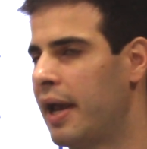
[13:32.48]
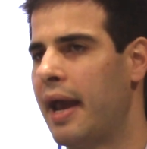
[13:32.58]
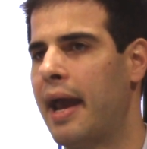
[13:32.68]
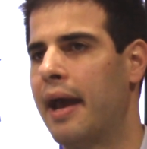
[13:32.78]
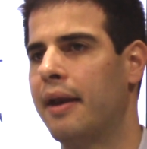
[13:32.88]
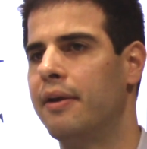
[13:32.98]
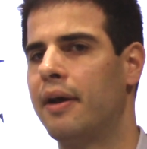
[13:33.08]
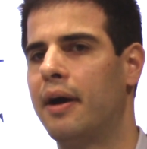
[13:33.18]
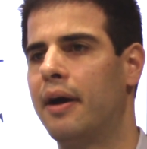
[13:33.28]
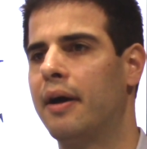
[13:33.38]

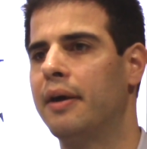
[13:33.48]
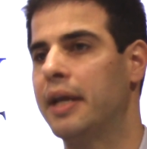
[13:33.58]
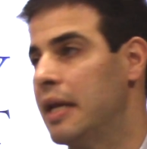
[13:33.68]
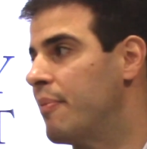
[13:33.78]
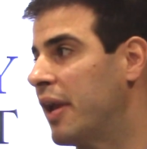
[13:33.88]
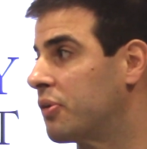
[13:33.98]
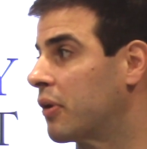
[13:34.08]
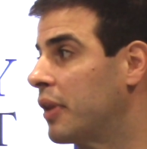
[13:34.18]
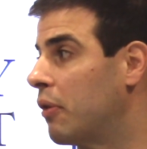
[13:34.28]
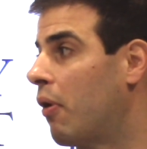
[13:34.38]
And he
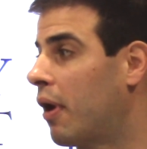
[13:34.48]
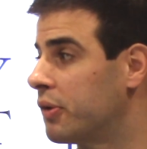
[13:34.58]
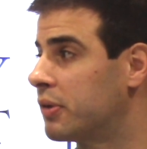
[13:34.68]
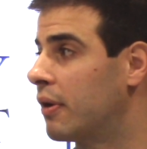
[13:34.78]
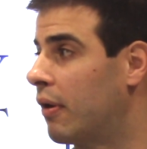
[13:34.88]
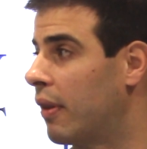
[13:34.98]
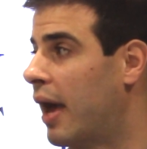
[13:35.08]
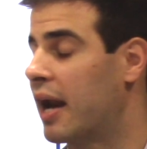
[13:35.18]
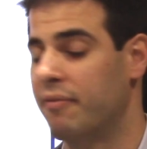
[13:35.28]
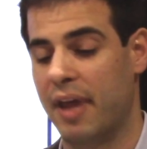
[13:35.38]
basically lost a
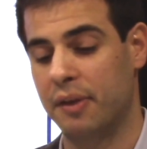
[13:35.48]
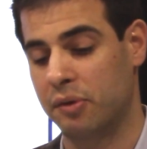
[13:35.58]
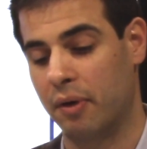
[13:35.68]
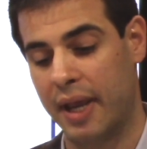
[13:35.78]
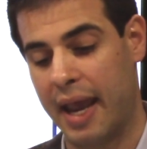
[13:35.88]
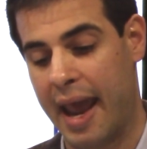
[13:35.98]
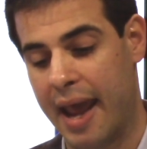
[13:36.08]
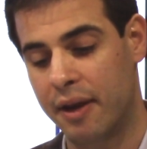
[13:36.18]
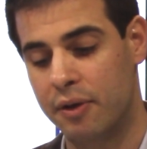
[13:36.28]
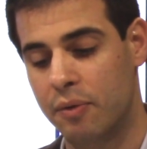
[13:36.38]
lot of that. So it
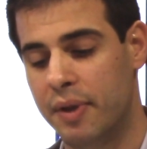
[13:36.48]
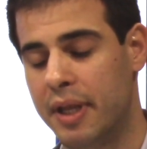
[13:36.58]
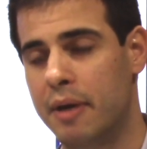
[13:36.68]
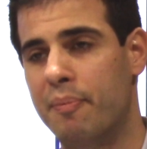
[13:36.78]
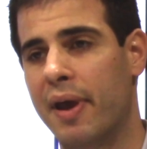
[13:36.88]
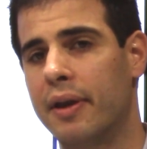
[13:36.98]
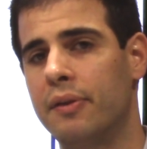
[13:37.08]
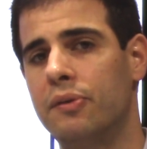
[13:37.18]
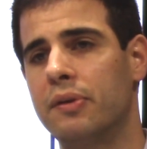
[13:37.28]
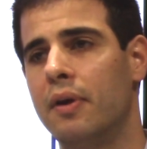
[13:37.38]
had to do with
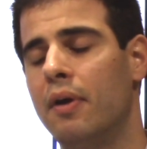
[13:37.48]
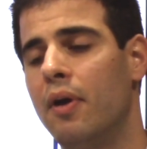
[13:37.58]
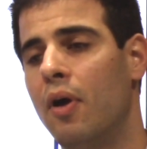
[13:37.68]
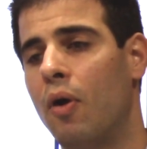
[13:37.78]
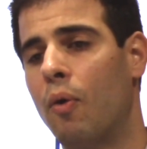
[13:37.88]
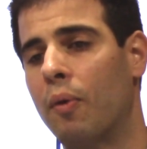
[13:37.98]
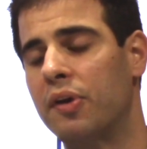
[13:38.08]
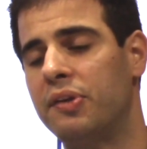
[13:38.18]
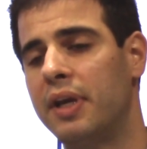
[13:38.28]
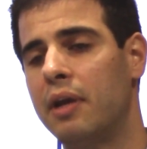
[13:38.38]
independents who were
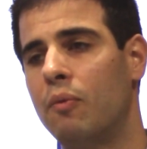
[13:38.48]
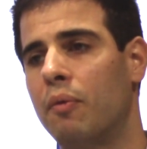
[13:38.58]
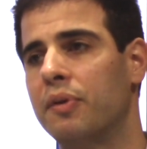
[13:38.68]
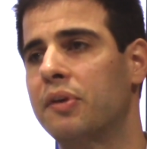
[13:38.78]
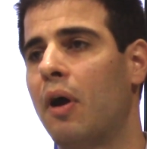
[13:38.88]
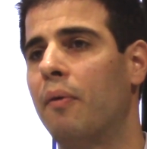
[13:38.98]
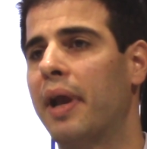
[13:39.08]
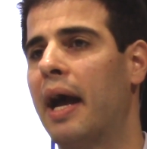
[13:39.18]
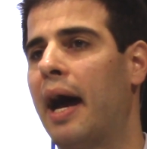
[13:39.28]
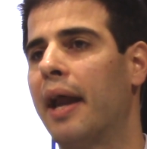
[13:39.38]
seeing what was
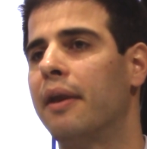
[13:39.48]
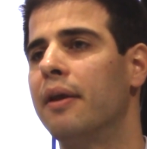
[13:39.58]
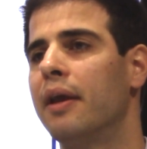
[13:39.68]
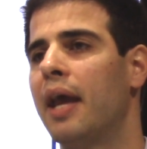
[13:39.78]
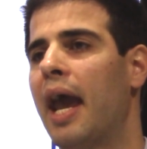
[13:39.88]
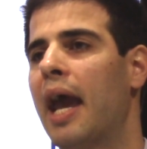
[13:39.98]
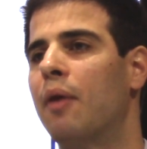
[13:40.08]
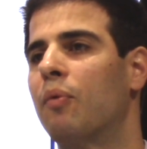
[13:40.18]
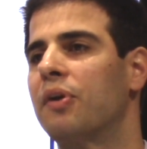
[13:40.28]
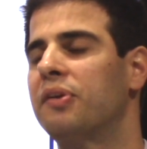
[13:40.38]
going on
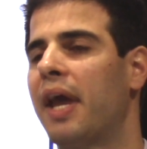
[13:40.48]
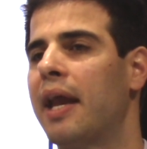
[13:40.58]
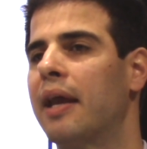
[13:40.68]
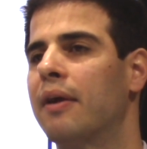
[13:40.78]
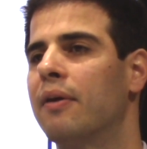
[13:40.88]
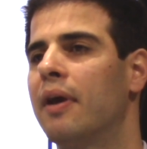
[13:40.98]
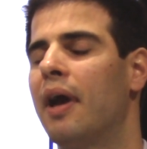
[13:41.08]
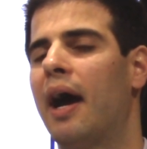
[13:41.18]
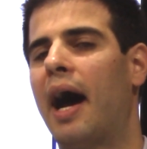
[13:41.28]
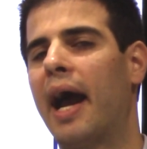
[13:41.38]
and were saying,
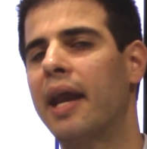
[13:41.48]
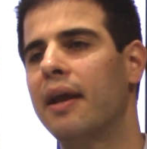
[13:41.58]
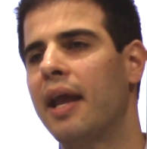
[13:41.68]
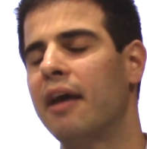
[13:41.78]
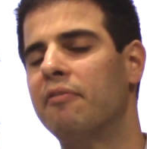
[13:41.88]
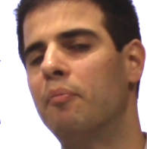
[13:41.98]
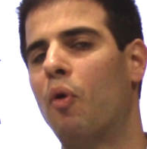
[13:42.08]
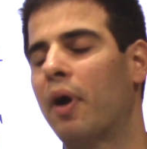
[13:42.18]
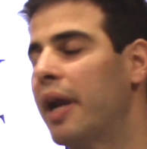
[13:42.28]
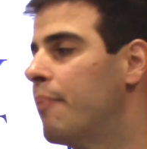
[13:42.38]
I can have
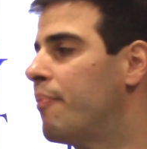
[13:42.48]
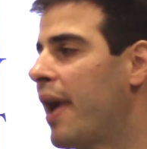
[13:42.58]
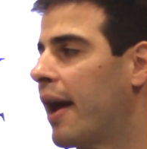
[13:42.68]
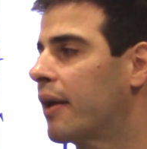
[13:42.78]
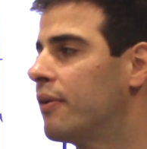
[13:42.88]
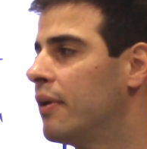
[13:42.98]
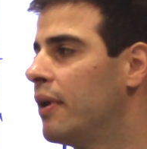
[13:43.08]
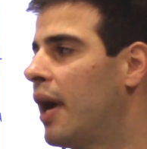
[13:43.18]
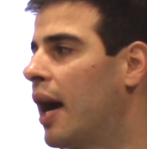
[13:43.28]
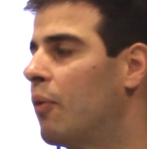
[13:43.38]
more impact
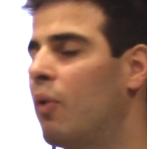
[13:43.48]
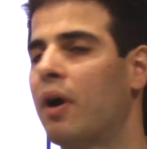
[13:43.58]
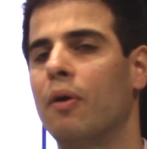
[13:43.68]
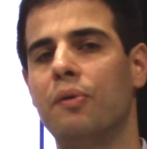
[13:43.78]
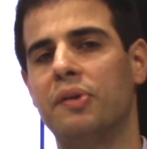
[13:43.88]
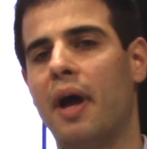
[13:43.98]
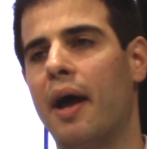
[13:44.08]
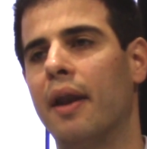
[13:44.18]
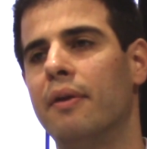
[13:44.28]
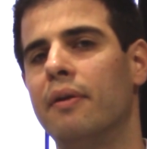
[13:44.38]
on what goes
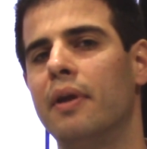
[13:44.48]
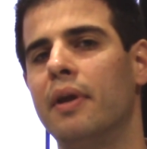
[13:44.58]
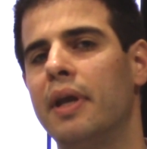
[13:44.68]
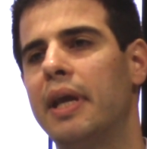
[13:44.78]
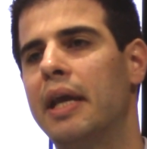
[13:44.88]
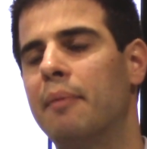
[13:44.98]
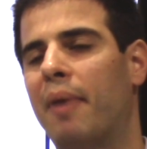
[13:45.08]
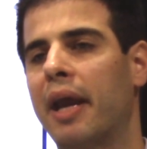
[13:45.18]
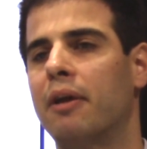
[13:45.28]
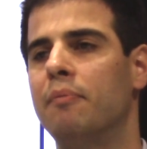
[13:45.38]
on in
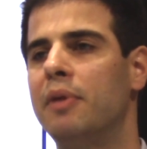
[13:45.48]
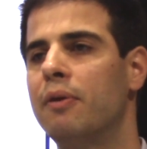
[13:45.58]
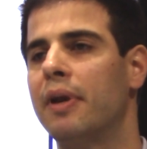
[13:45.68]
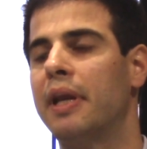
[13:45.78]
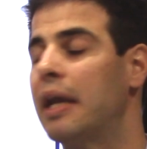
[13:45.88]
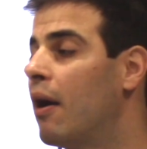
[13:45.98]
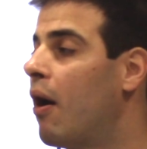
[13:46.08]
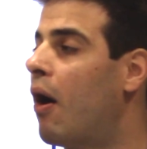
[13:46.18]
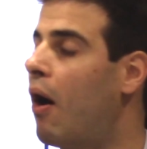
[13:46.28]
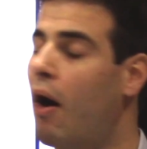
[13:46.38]
my community.
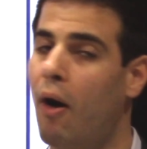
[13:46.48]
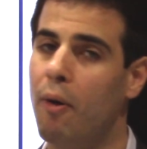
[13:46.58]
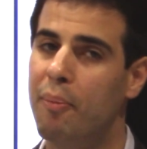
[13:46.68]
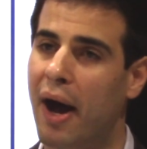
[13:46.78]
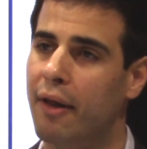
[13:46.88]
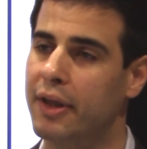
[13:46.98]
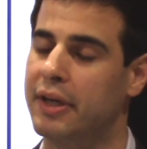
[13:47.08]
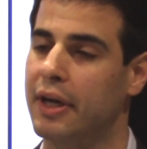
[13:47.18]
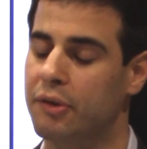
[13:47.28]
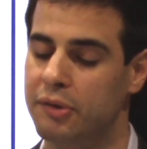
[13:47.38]
All
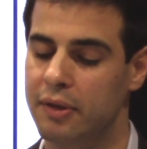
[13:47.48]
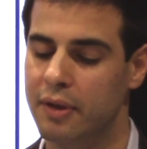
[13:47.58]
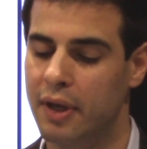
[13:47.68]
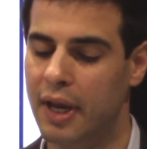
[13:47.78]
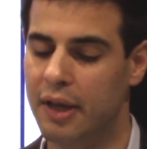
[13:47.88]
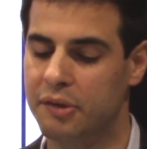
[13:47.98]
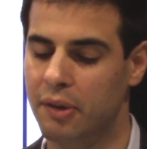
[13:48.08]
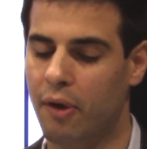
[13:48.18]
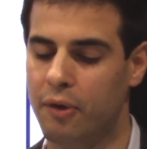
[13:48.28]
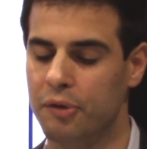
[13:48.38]
politics is
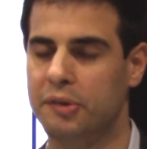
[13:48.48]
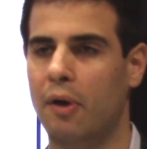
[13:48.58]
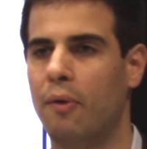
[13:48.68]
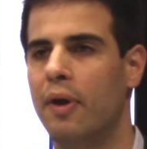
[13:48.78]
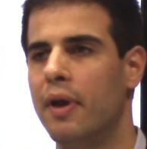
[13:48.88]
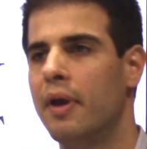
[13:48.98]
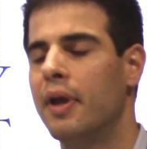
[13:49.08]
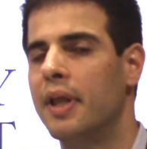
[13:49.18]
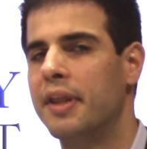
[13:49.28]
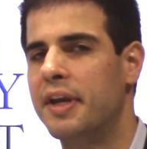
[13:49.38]
local. So
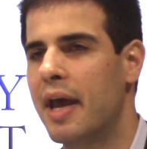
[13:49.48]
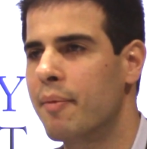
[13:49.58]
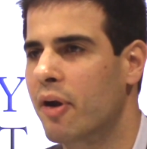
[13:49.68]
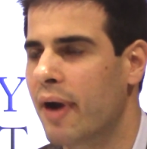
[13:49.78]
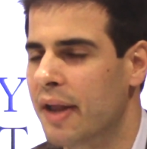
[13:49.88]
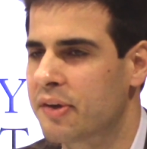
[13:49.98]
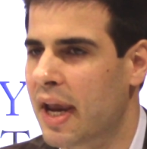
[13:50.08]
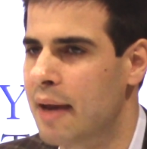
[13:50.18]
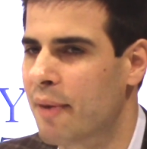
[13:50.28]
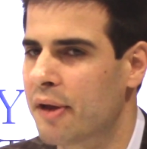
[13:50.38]
the Democrats
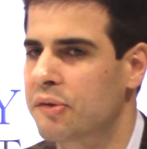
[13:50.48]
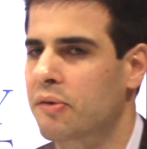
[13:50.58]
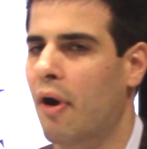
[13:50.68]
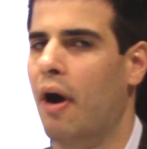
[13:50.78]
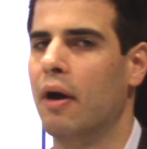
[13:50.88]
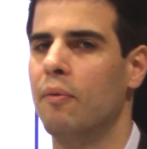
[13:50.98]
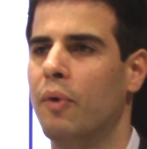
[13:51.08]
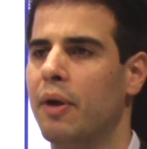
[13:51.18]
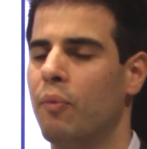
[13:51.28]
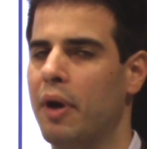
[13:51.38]
came out strong
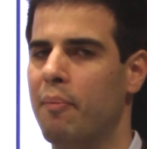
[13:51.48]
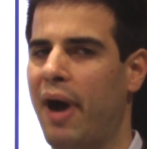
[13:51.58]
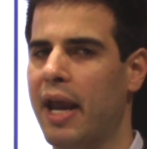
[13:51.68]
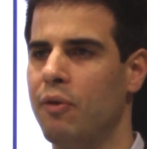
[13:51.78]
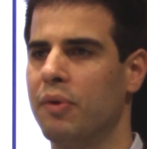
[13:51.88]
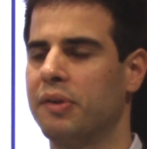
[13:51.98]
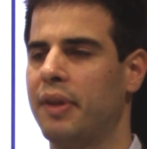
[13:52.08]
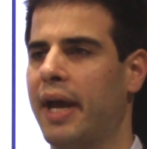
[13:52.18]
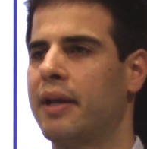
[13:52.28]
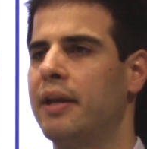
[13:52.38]
when Biden was
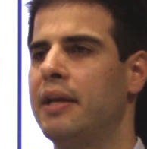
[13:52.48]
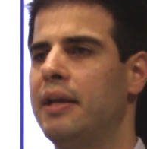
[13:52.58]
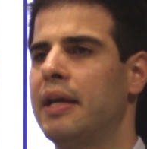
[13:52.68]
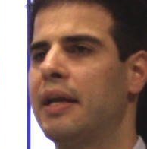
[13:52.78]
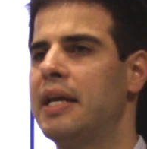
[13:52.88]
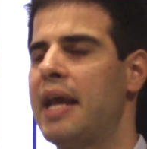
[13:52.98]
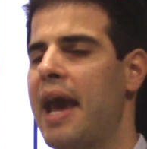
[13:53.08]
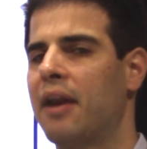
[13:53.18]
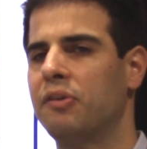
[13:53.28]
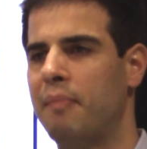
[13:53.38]
elected. He
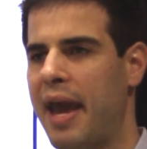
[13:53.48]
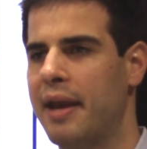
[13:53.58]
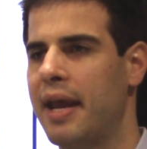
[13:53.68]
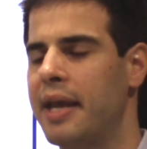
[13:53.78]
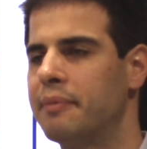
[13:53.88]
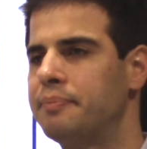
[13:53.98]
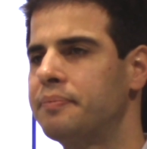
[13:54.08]
had his mandate.